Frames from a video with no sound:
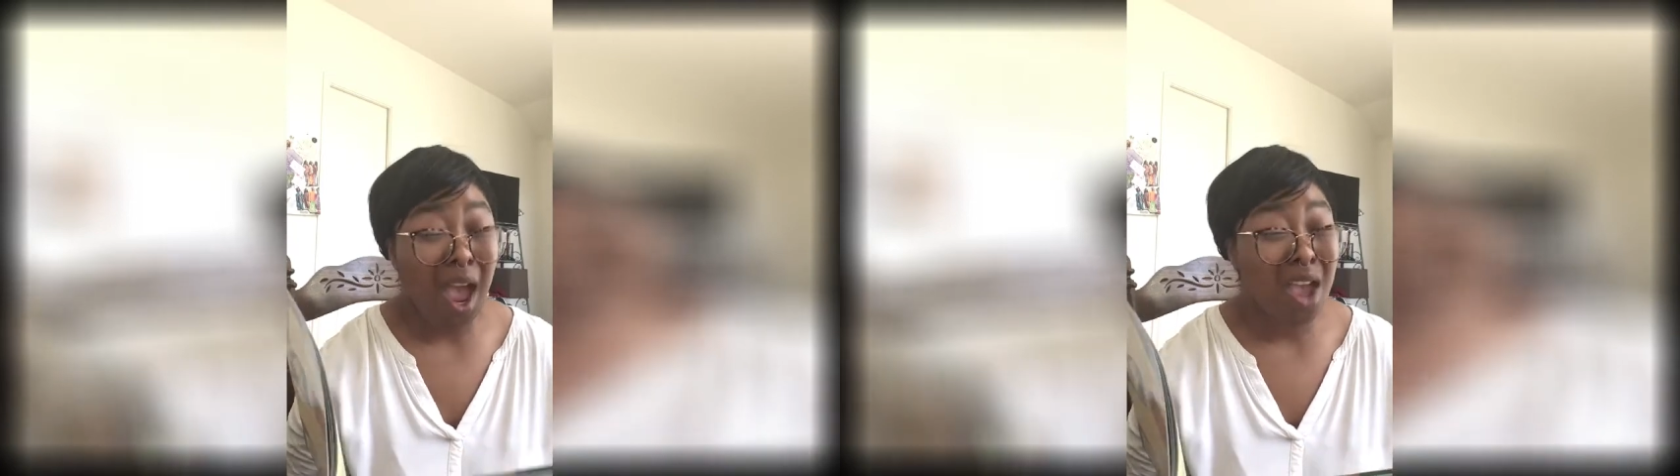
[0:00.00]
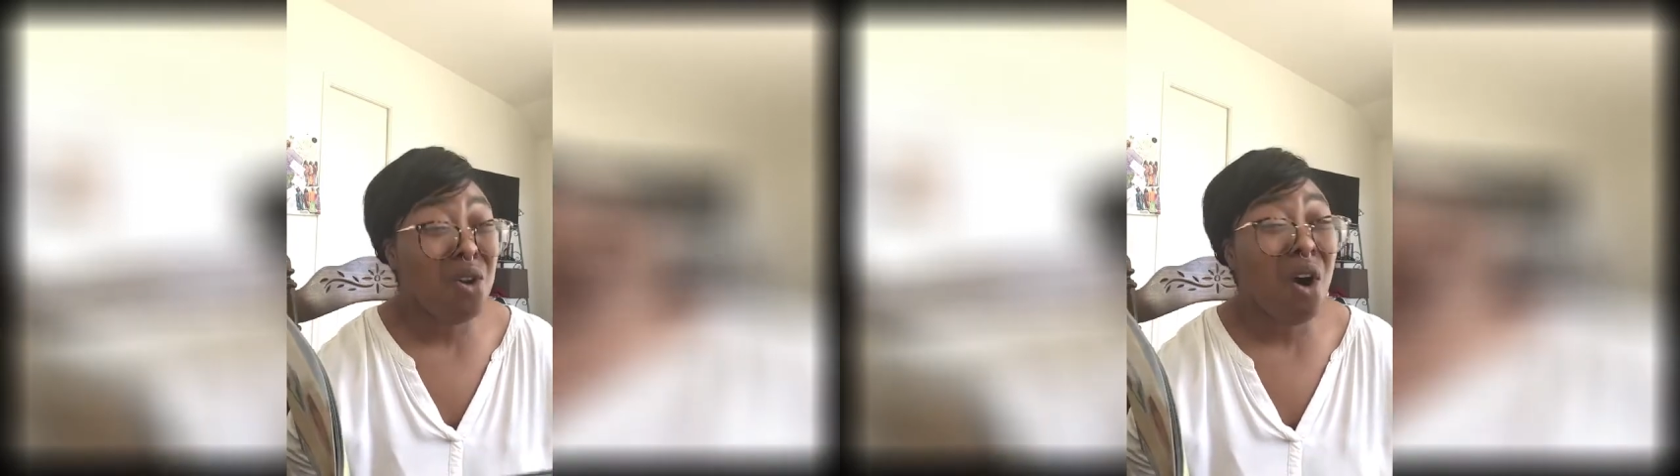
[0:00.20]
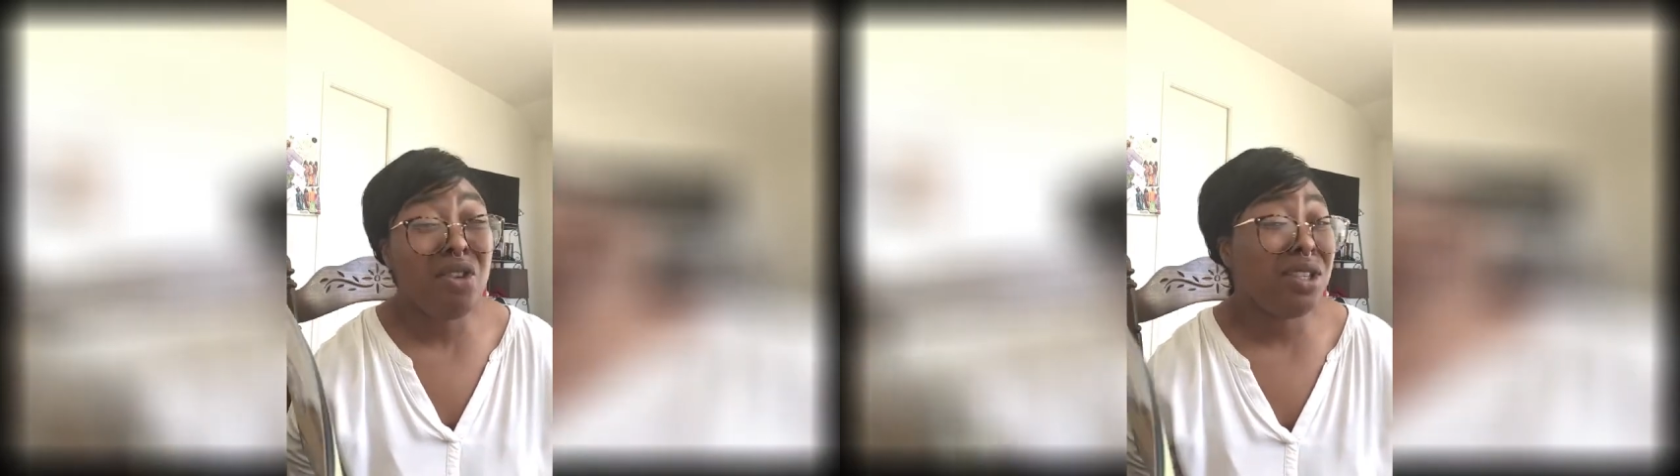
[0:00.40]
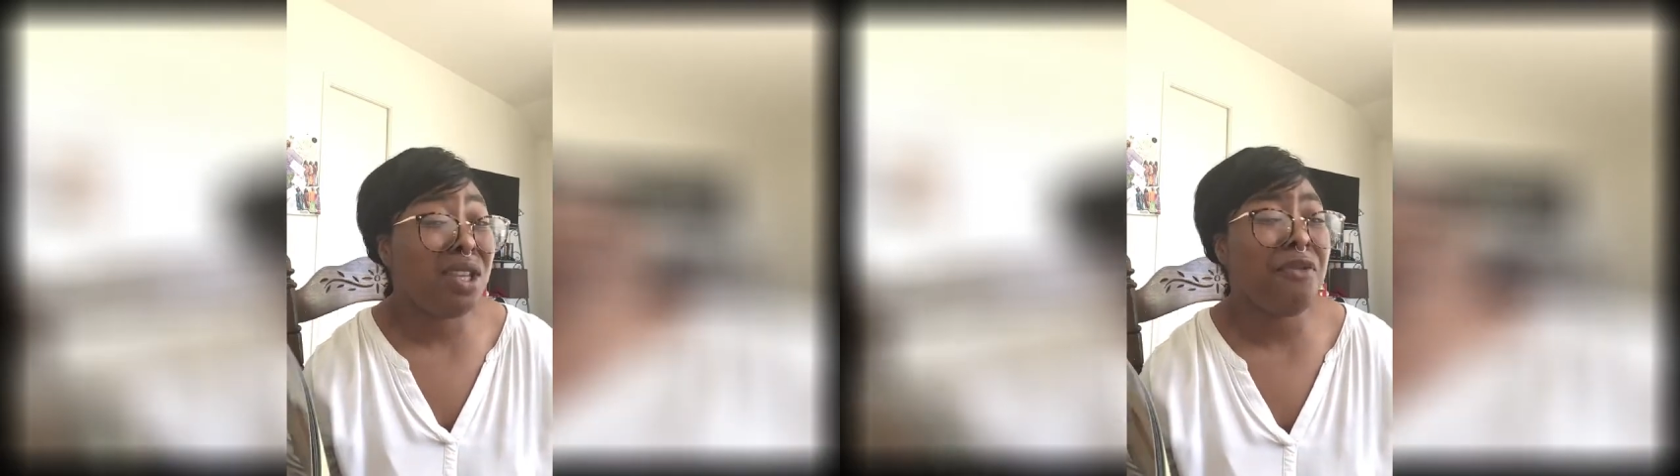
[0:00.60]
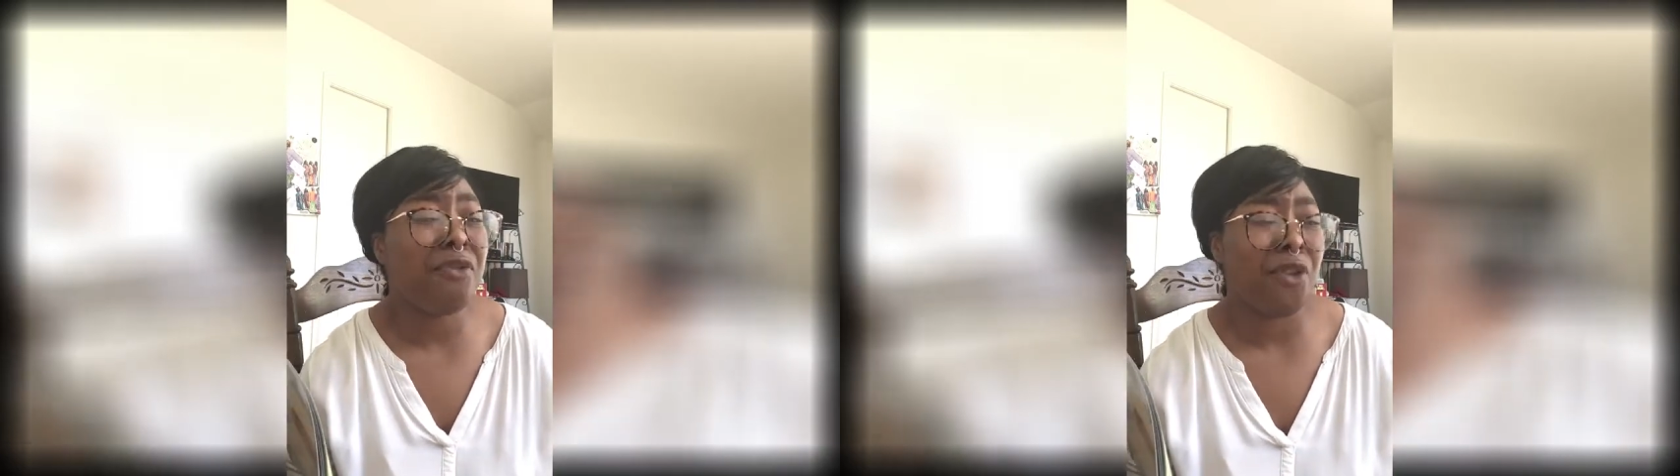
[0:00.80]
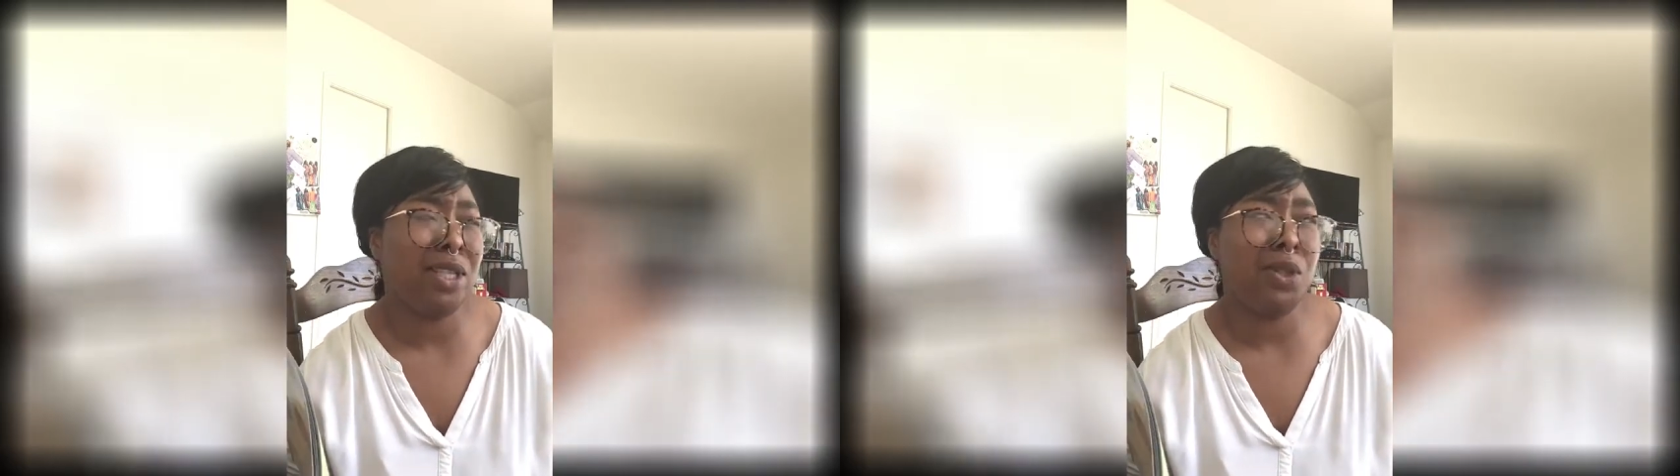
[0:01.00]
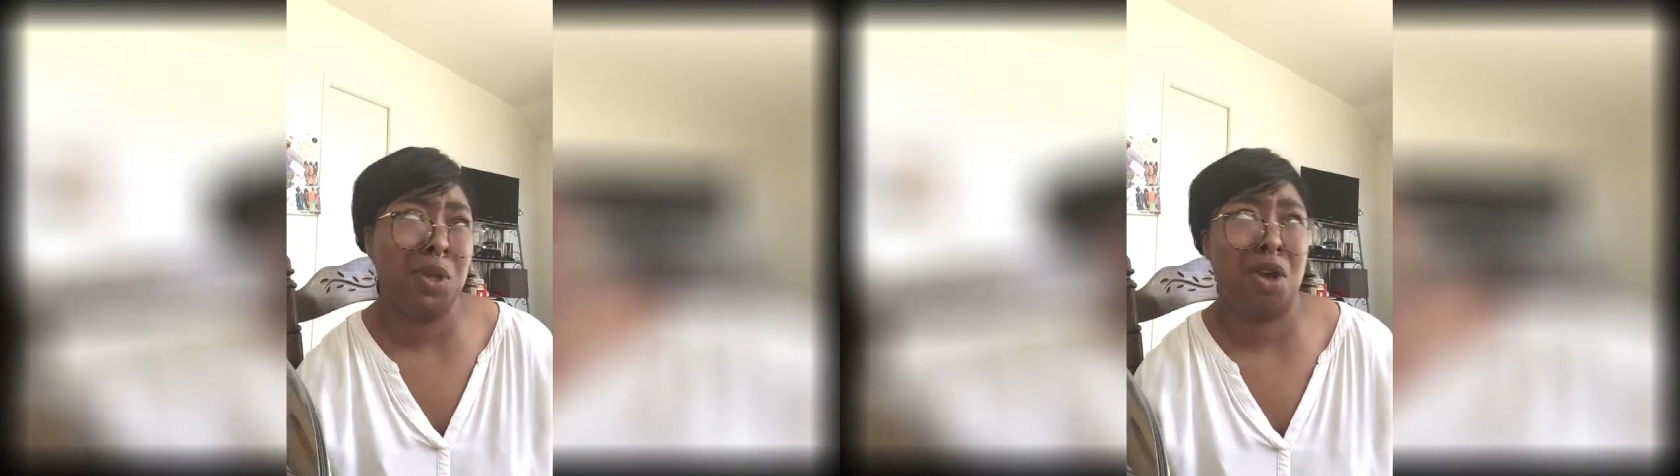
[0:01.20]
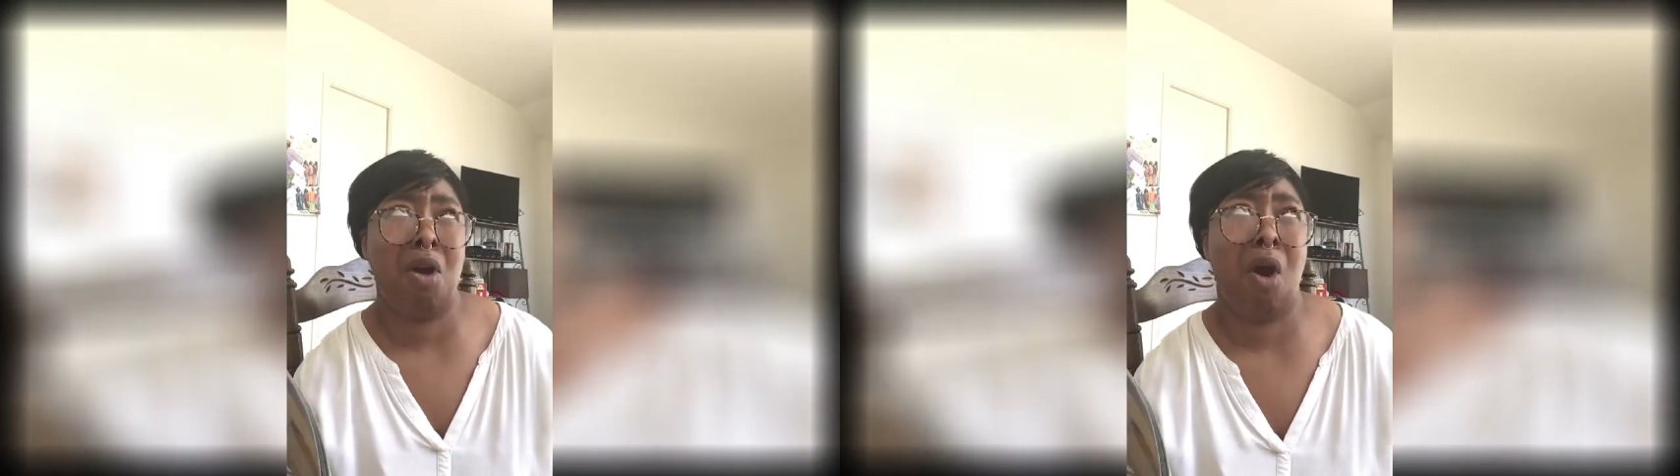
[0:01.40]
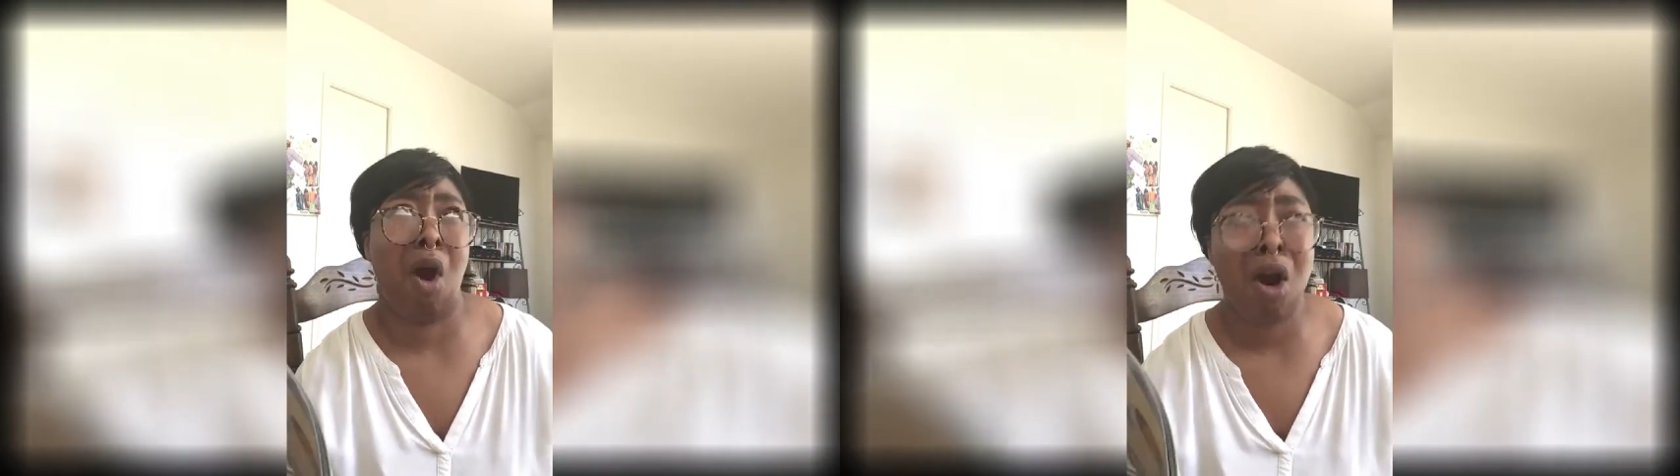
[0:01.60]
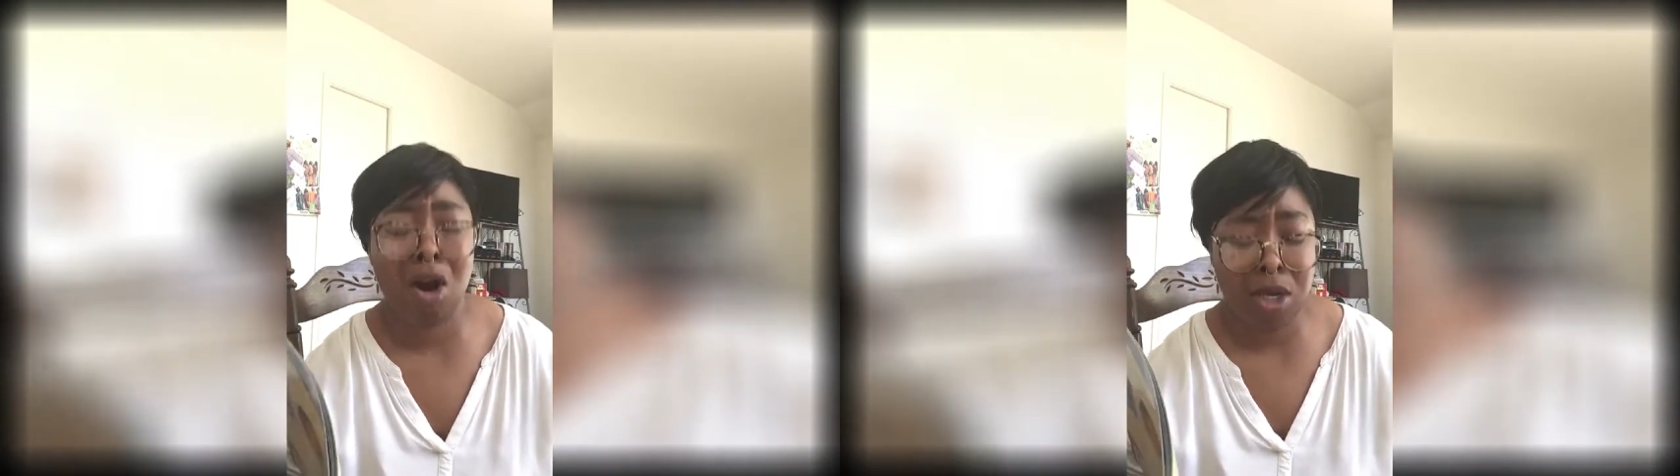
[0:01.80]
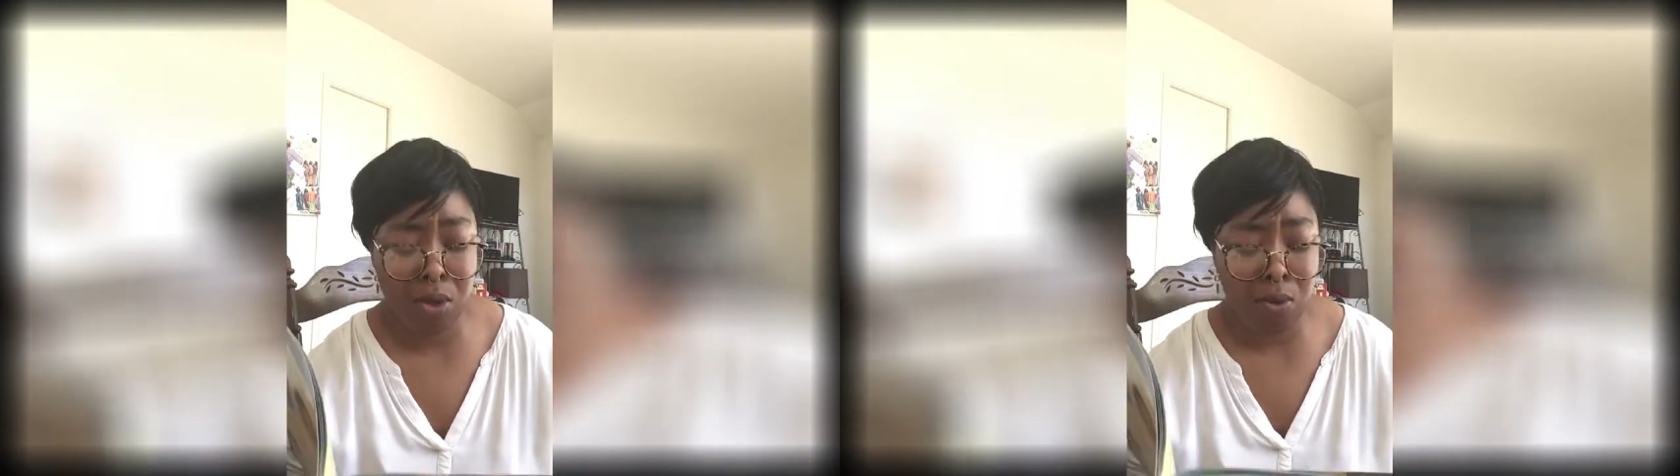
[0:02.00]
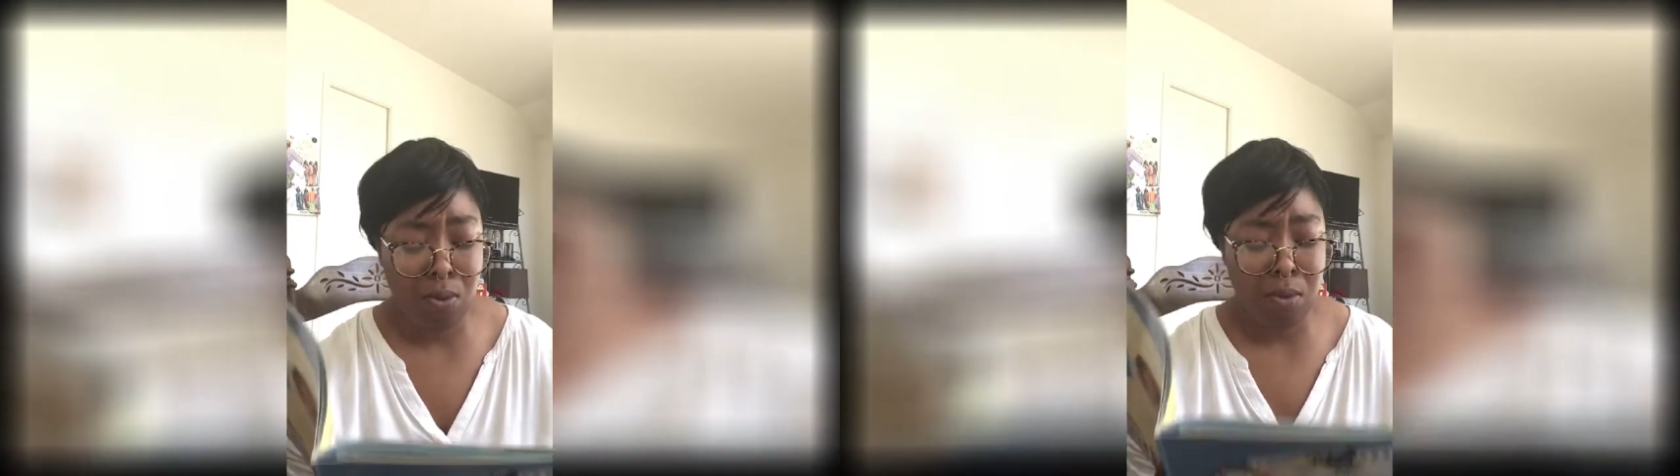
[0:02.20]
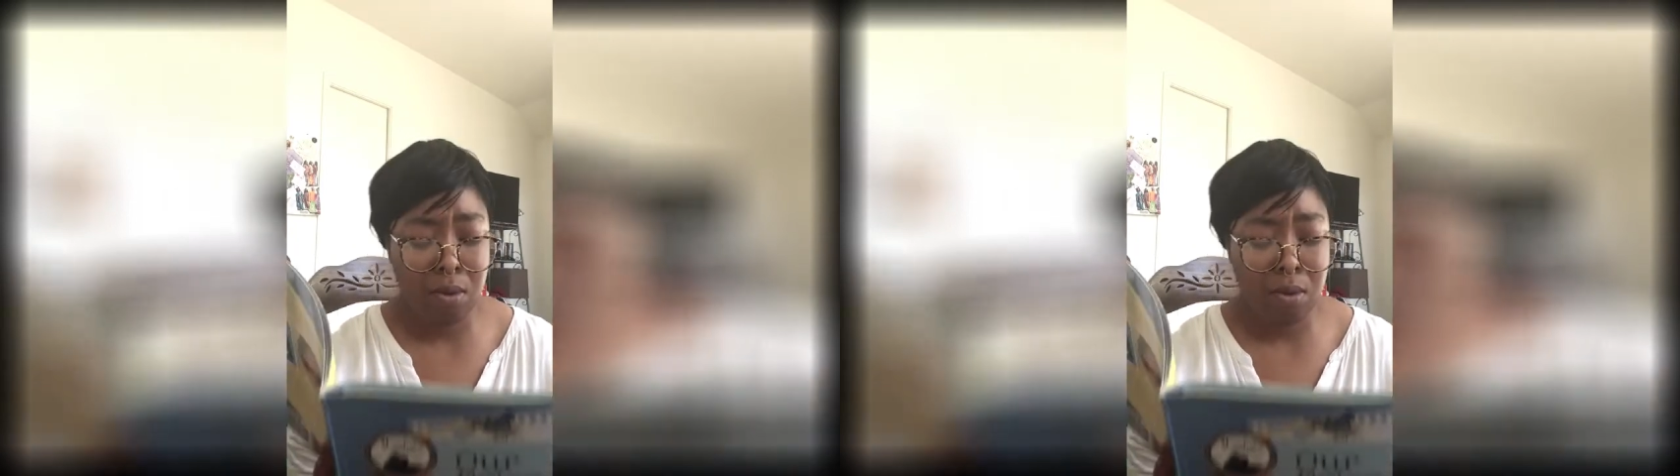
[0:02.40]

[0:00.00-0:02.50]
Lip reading: You aren't still friends with her, are you?